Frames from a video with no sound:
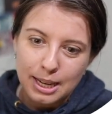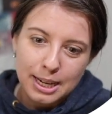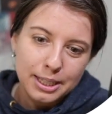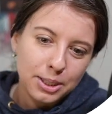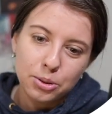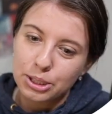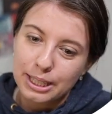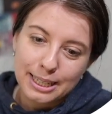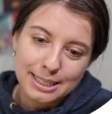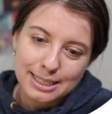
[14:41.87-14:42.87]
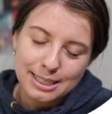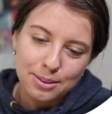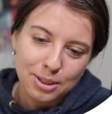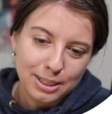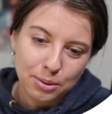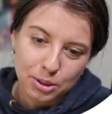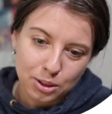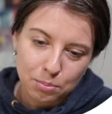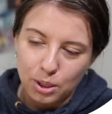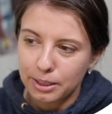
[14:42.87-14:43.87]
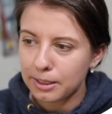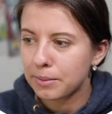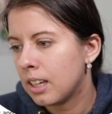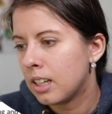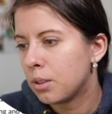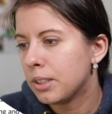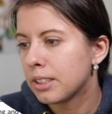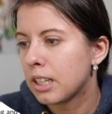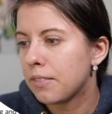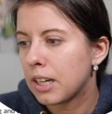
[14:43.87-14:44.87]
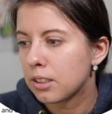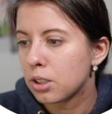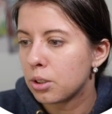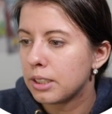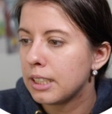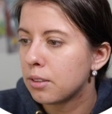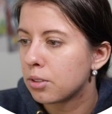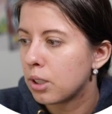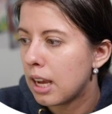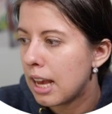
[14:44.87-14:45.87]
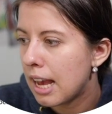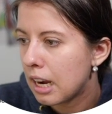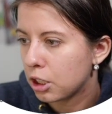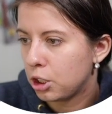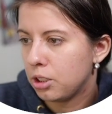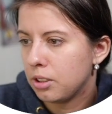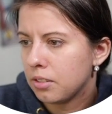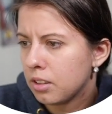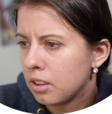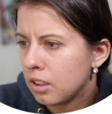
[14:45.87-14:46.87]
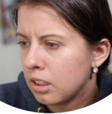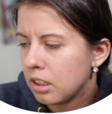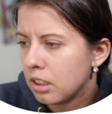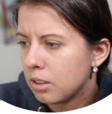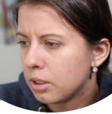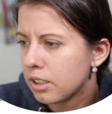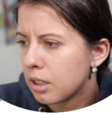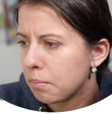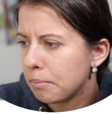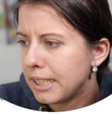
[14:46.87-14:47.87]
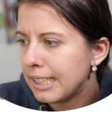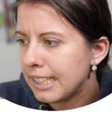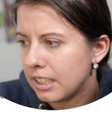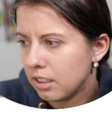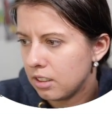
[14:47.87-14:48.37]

use cases and why they want your product. Real-time access to data for action. What does that mean?